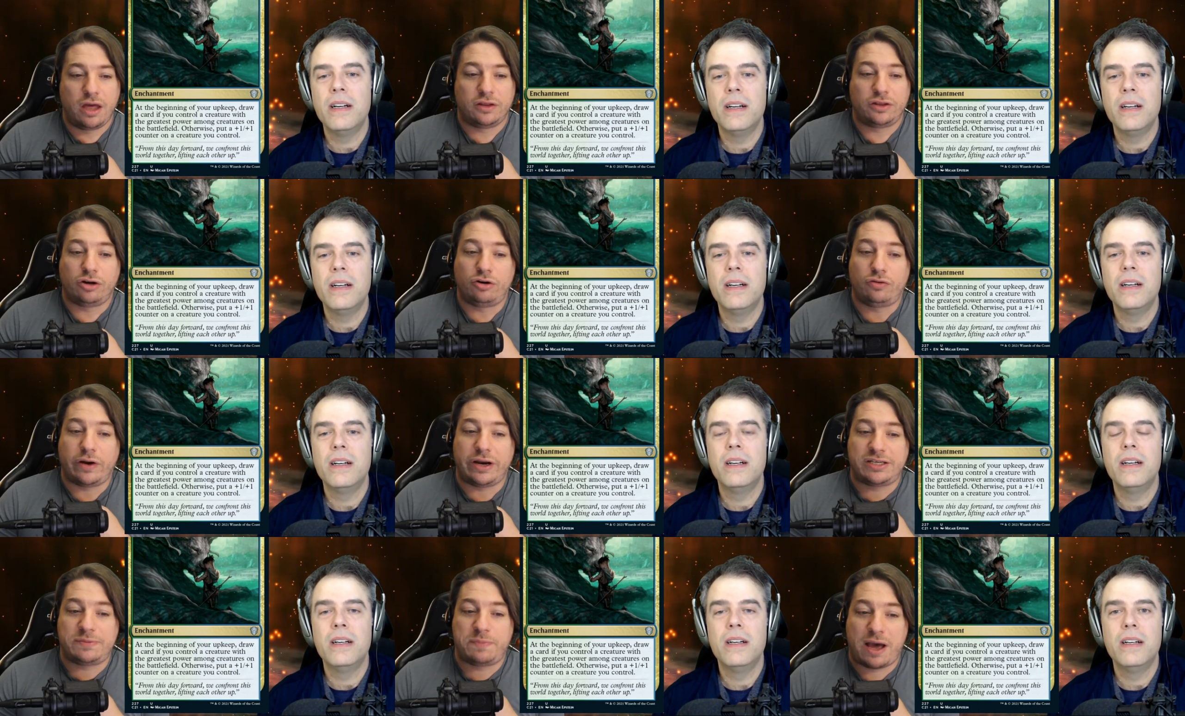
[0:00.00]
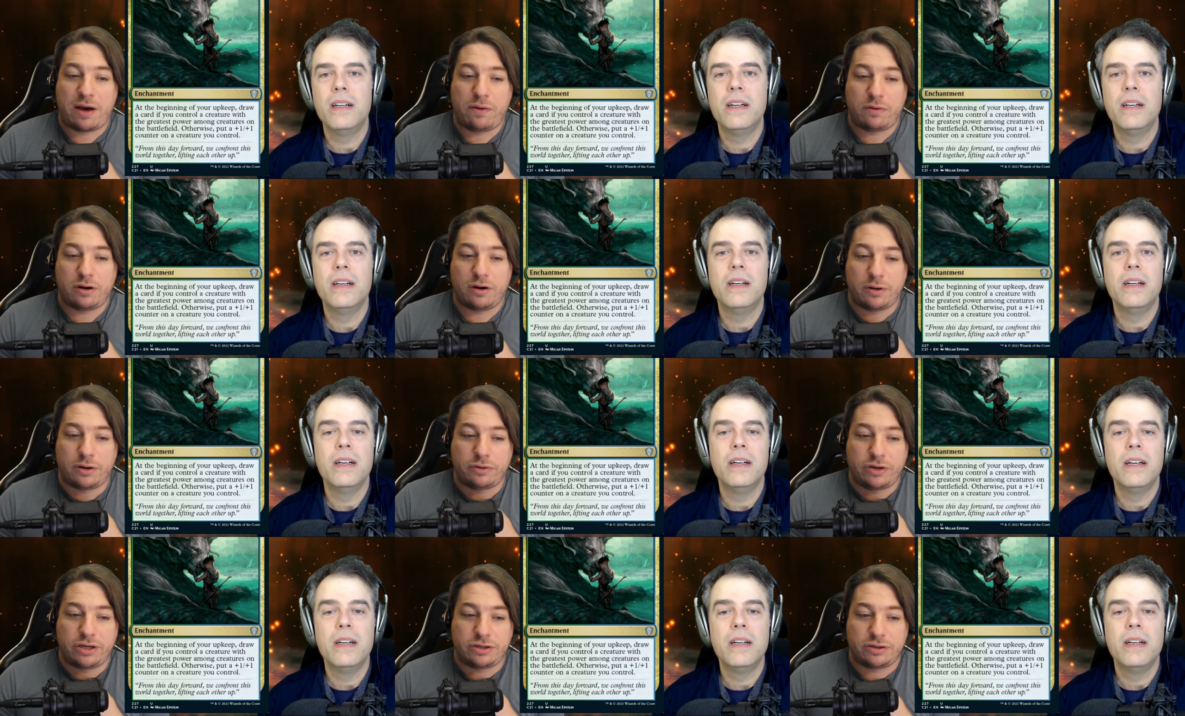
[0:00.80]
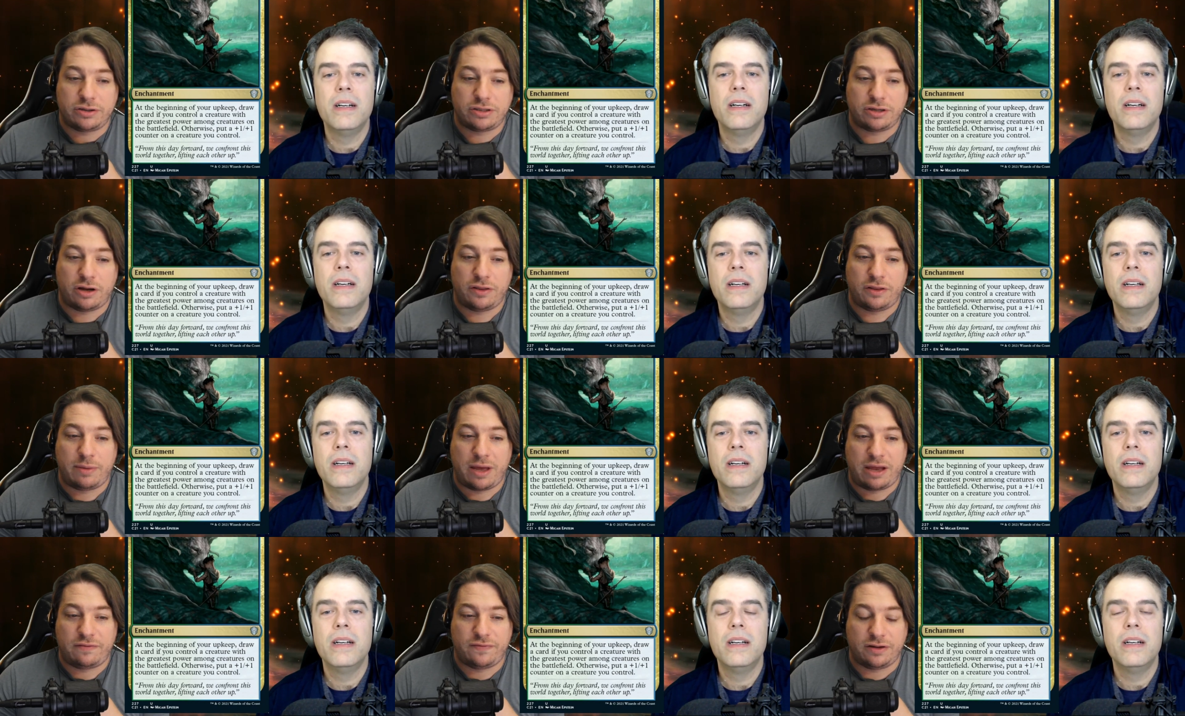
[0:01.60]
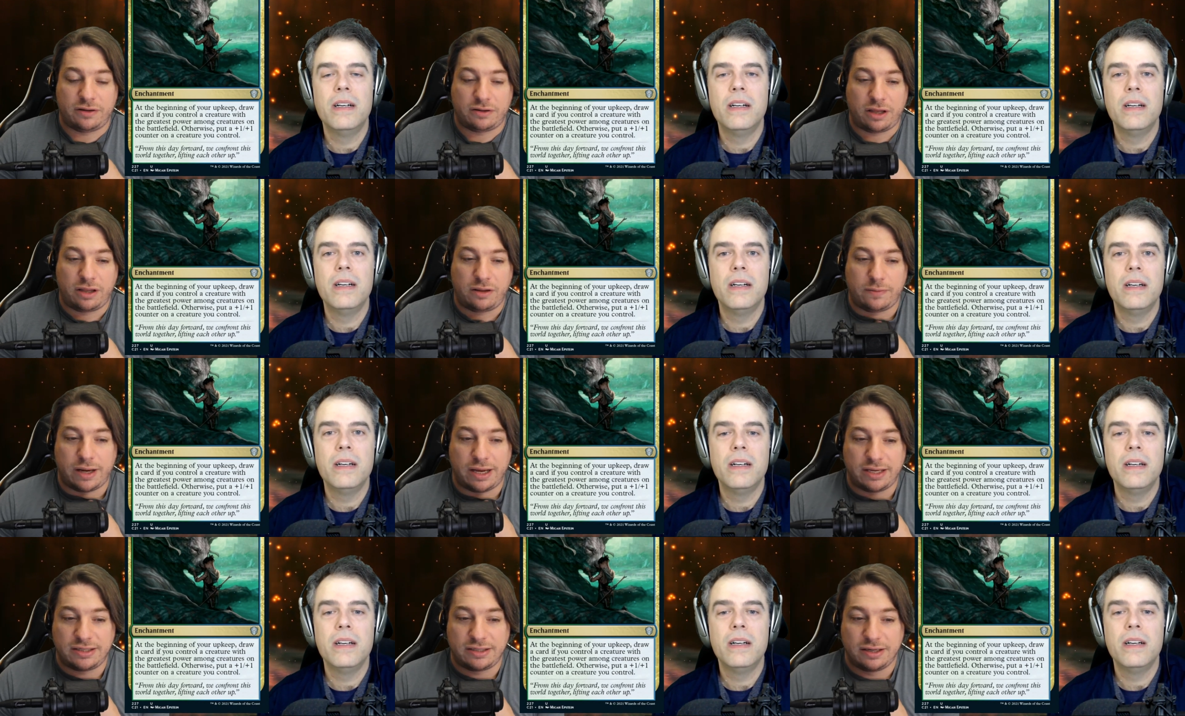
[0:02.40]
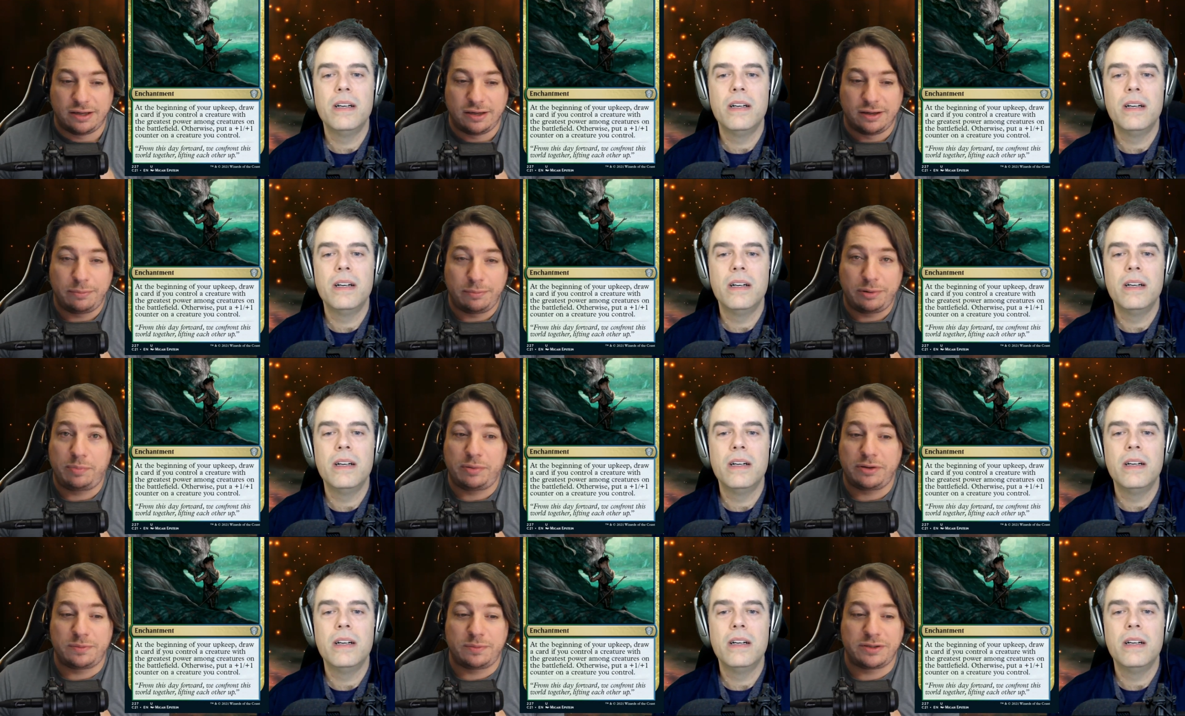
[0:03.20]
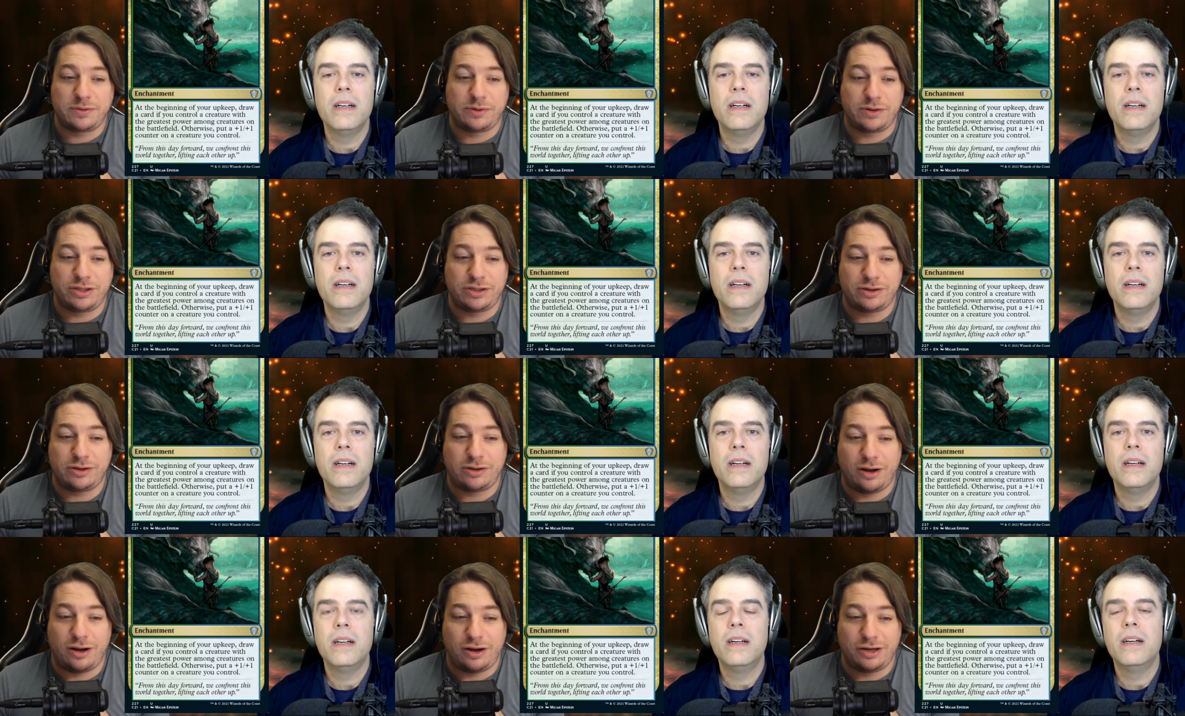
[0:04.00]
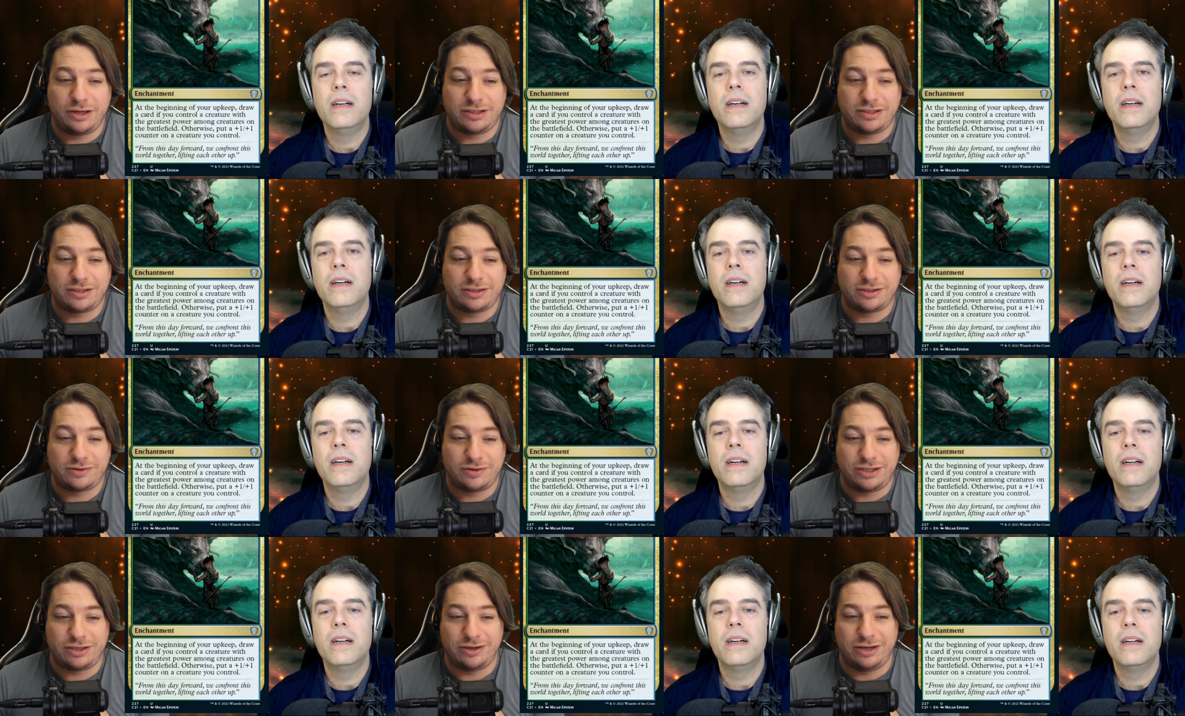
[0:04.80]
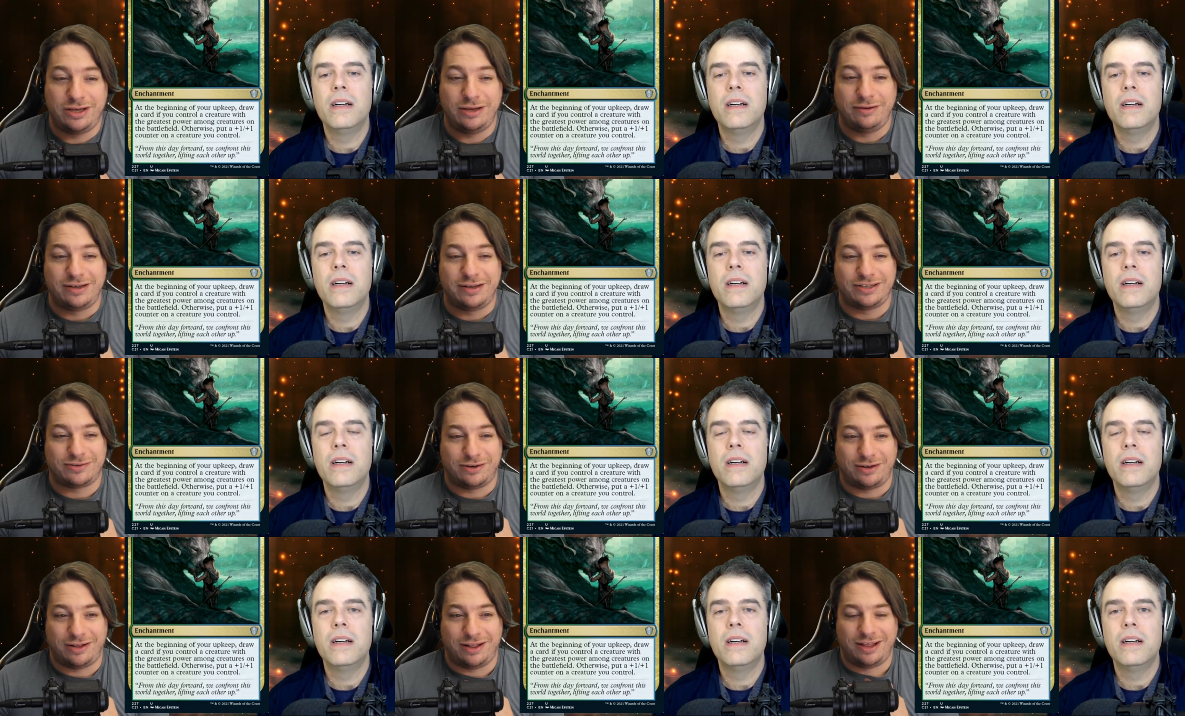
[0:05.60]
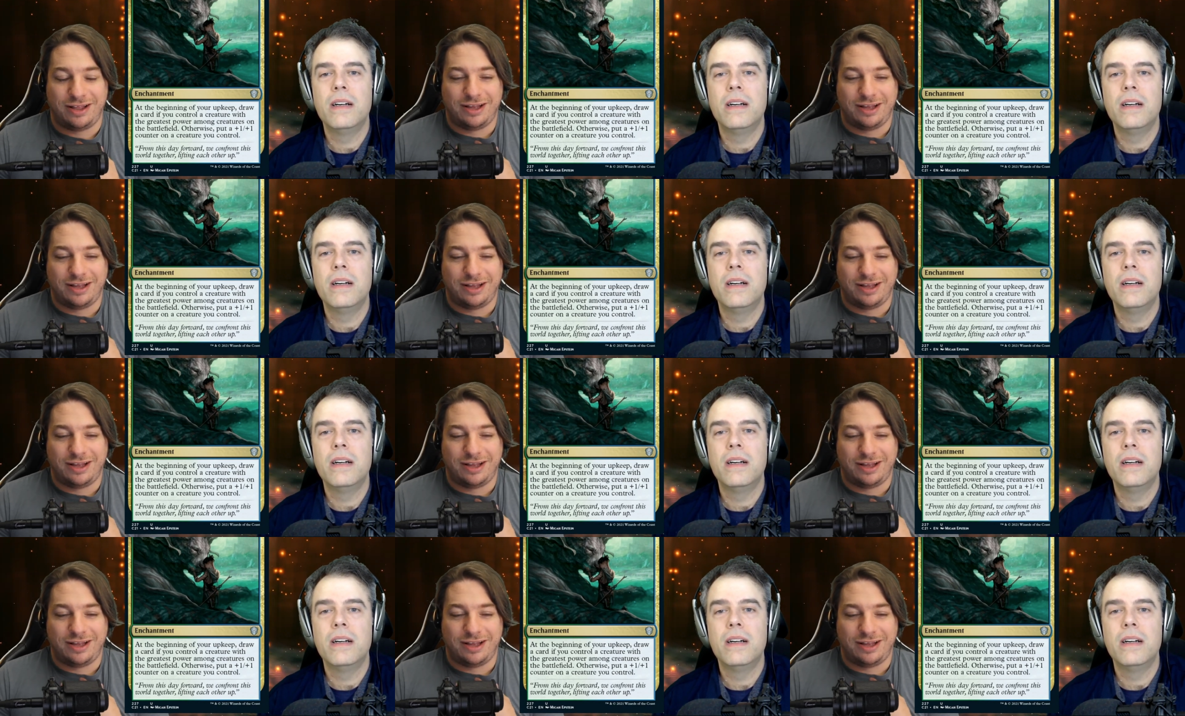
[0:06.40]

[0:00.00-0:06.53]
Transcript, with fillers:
Speaker 1: the greatest power among creatures on the battlefield. Otherwise, put a plus one plus one creature on a creature you control.